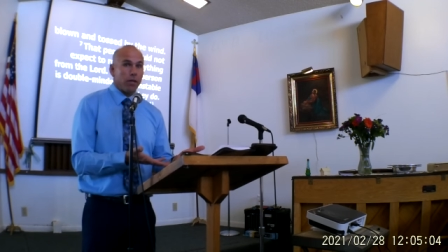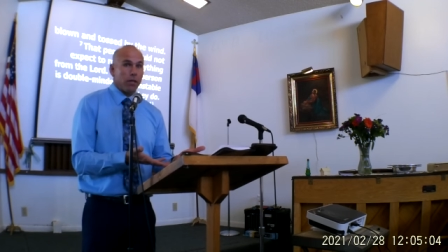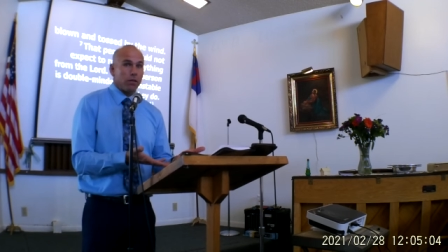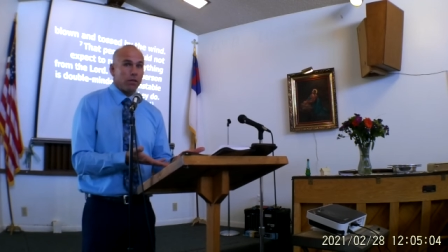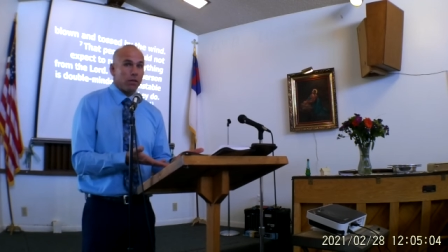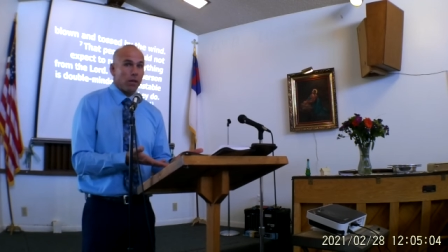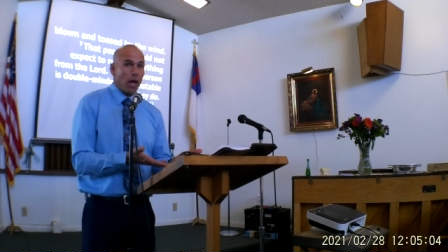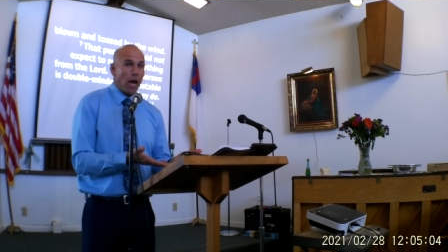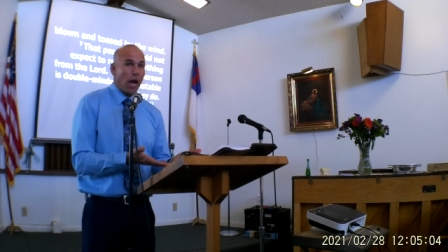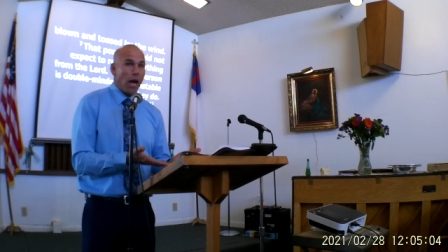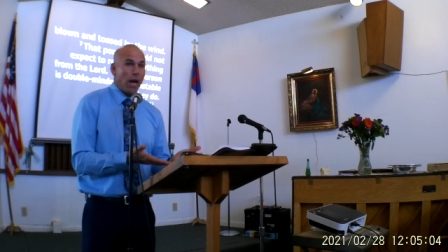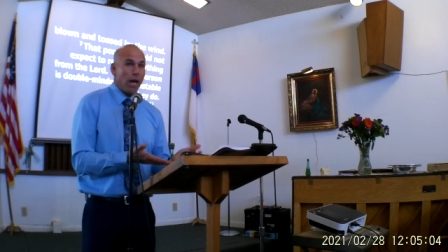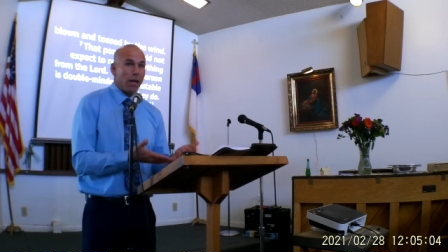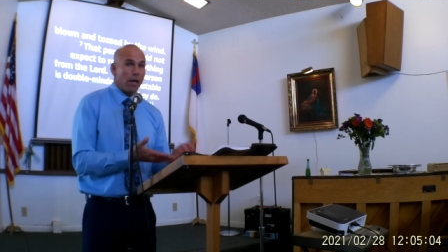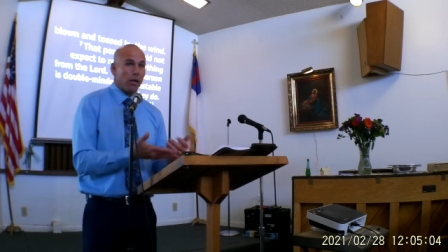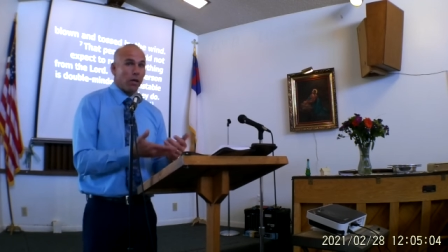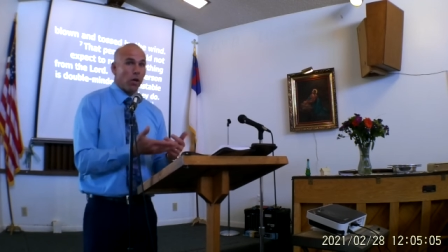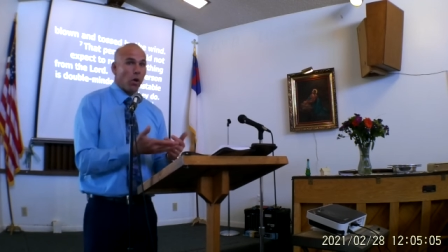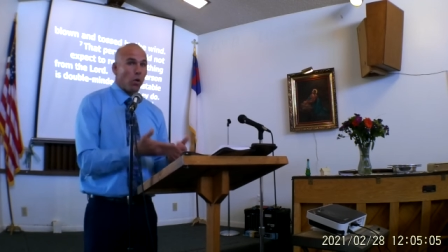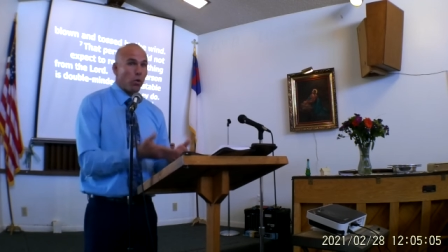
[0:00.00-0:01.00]
this. I
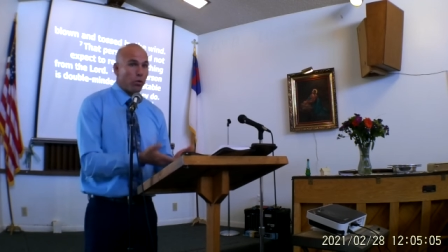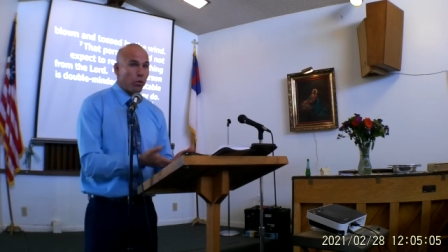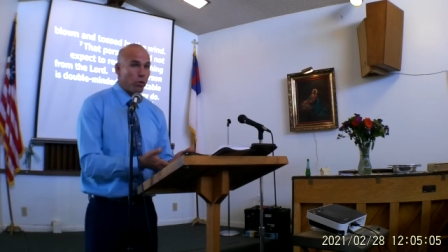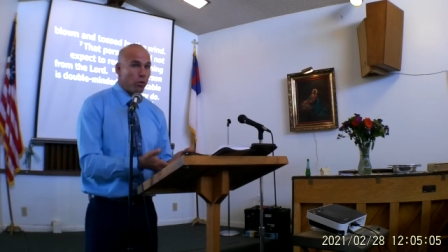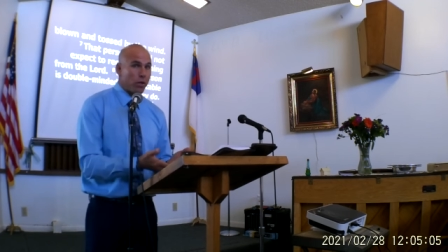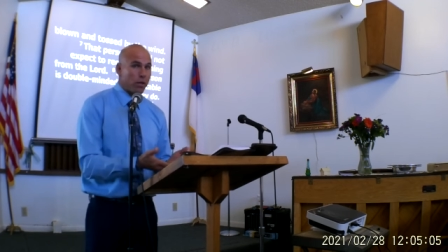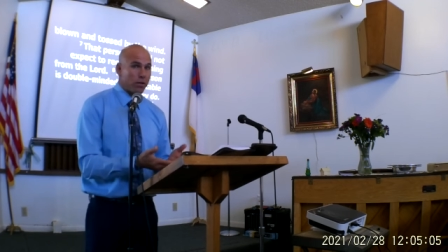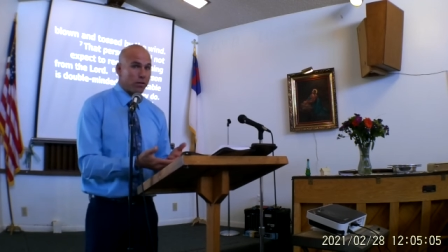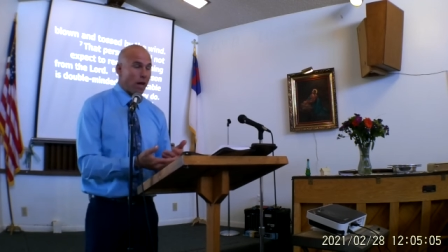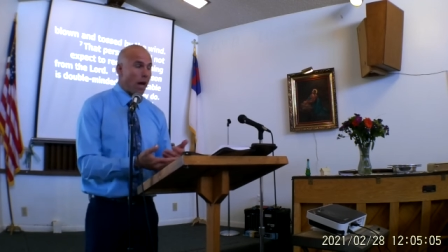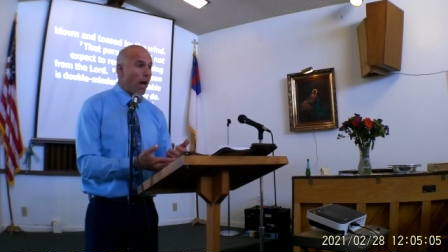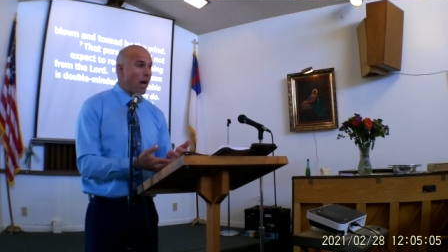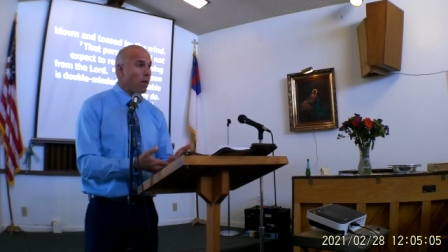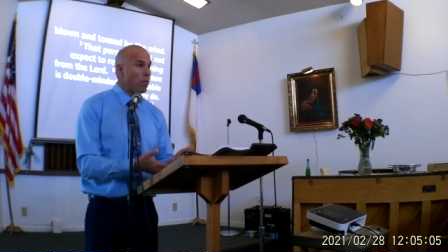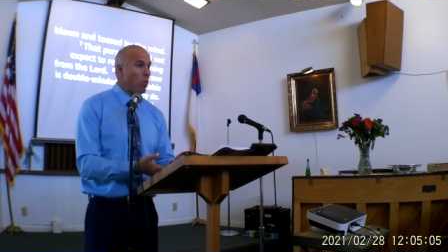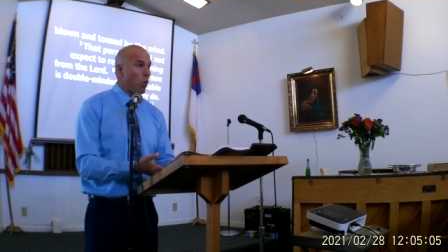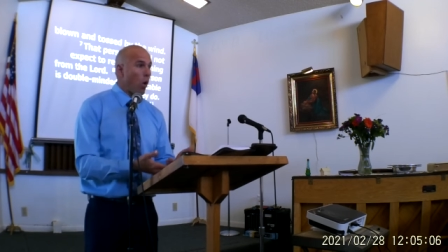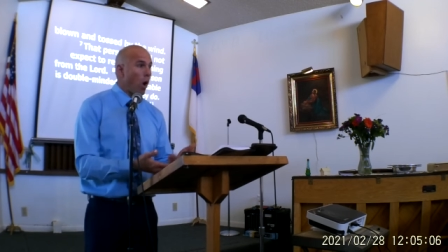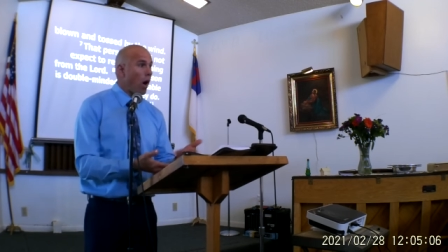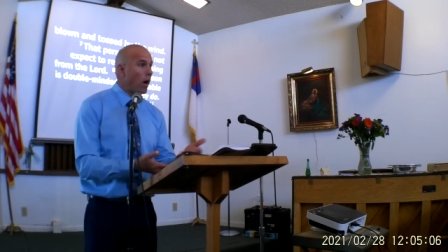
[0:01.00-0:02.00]
go through this. I am
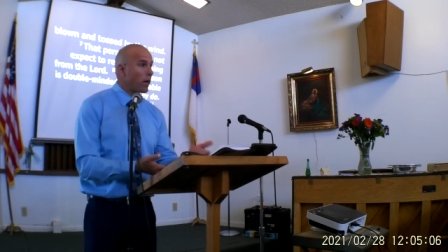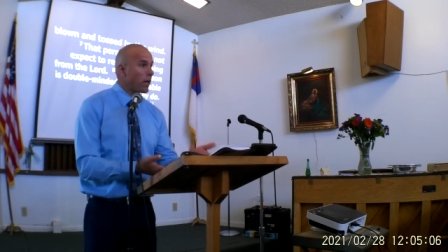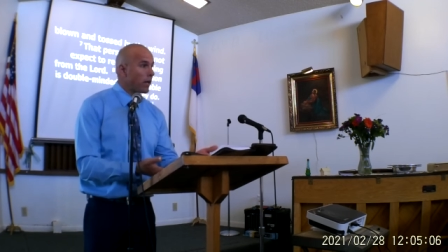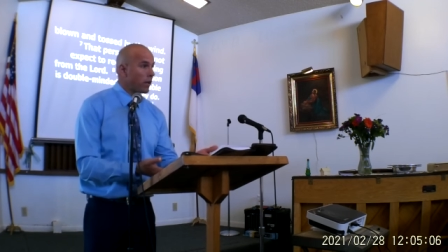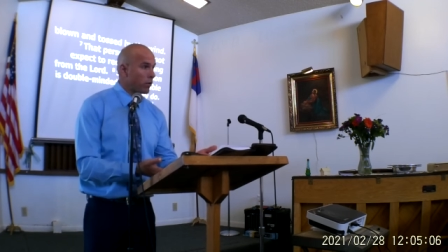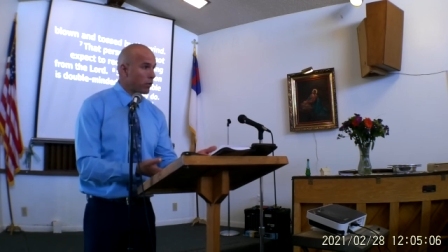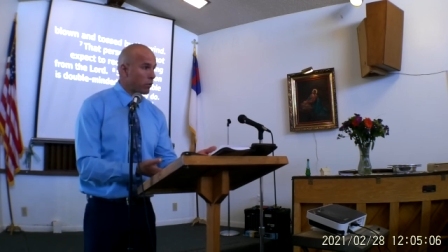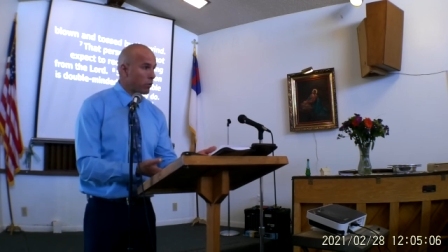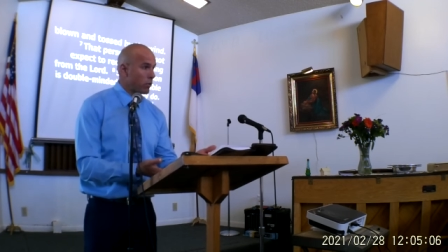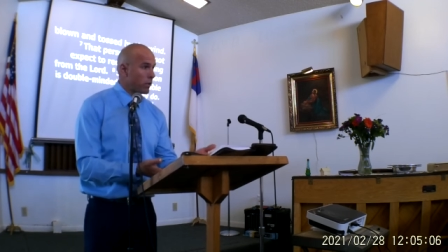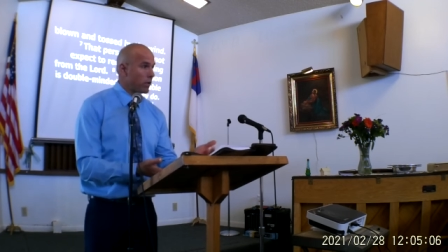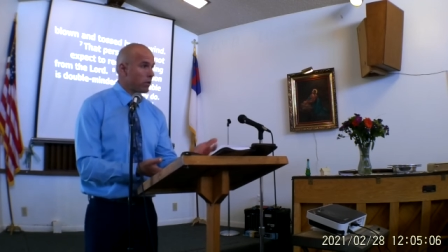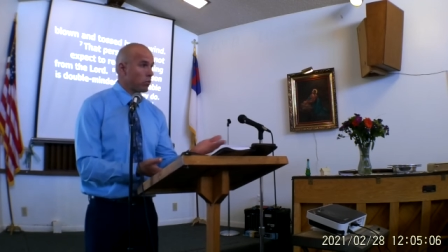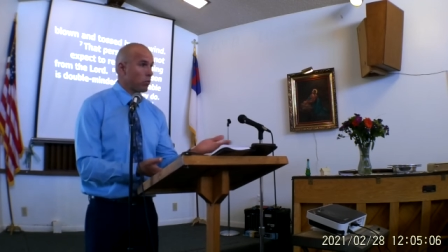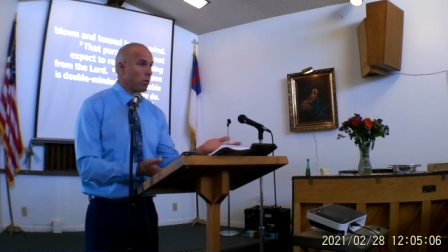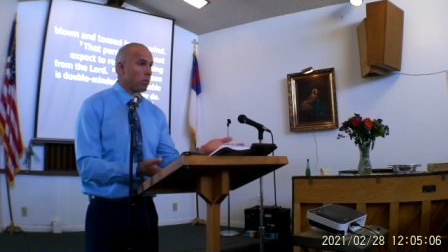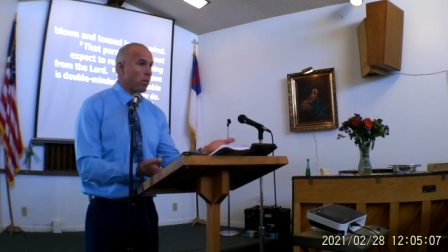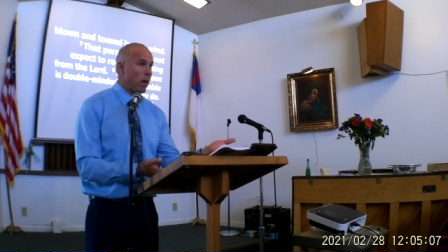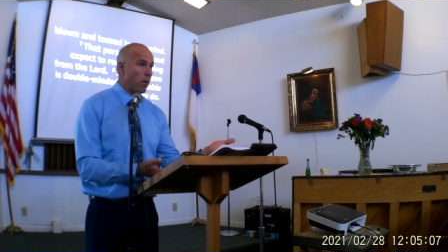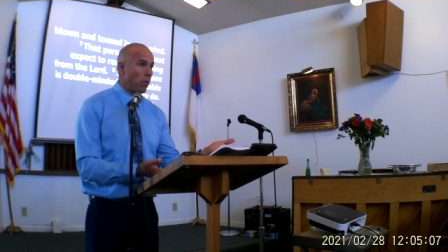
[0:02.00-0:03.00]
walking through this
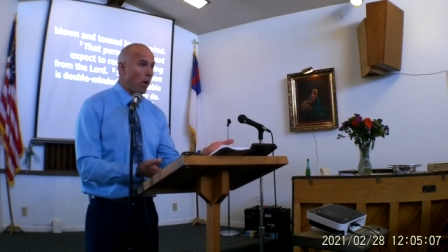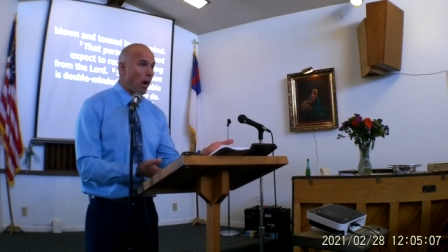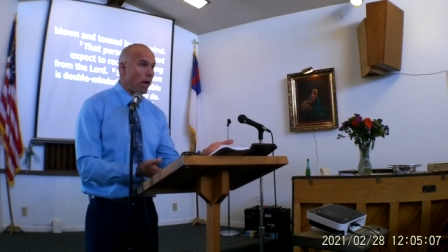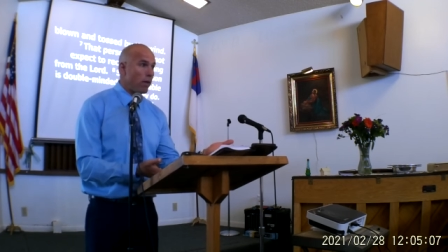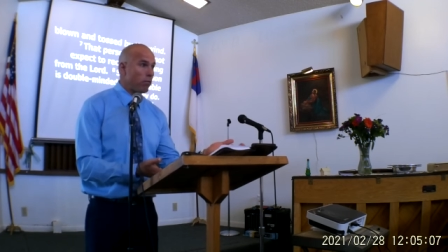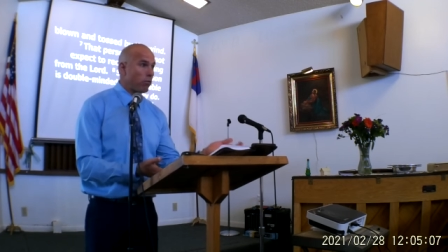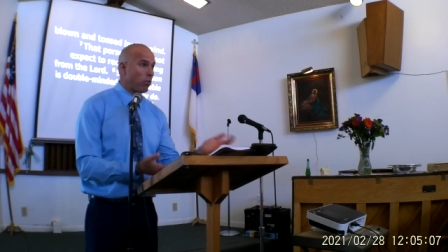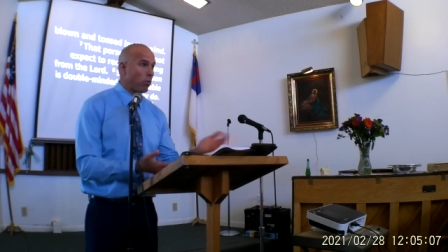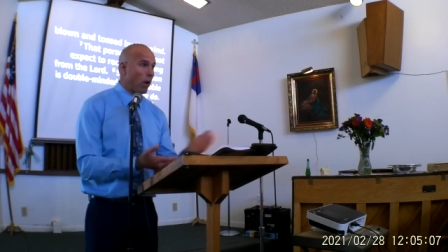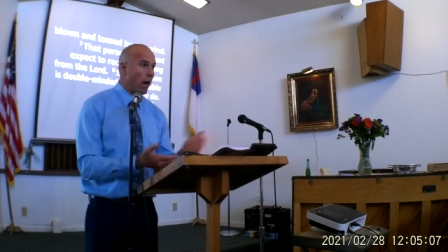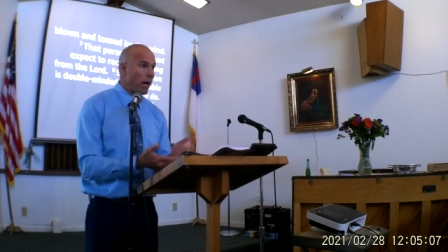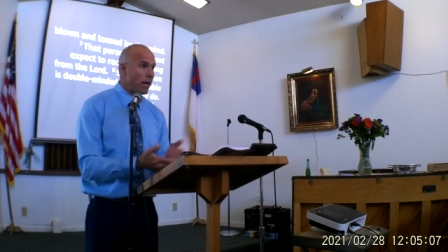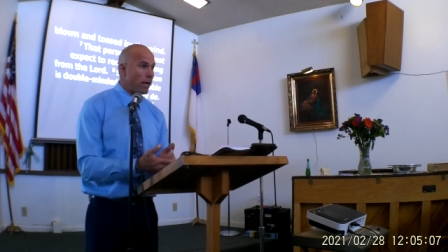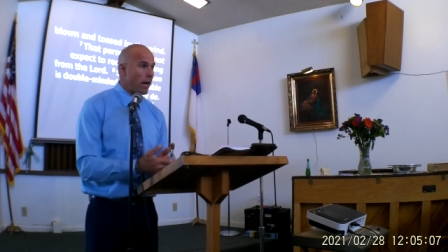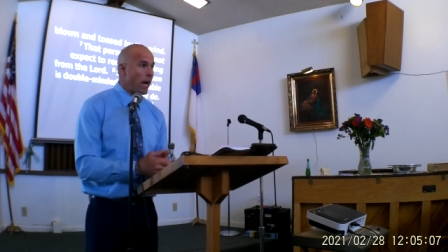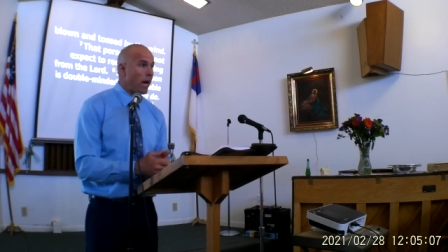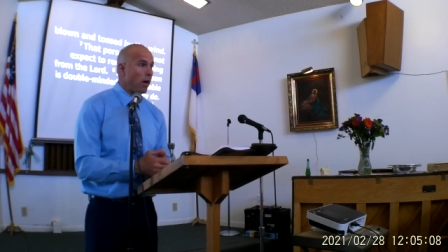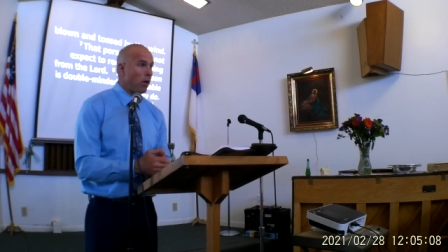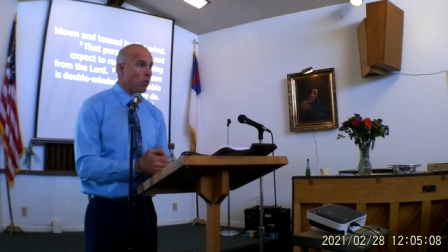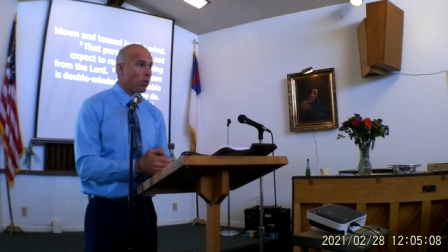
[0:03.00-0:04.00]
with my wife right
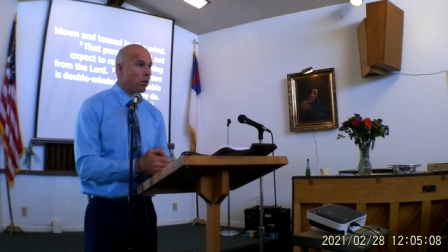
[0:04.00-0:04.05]
now.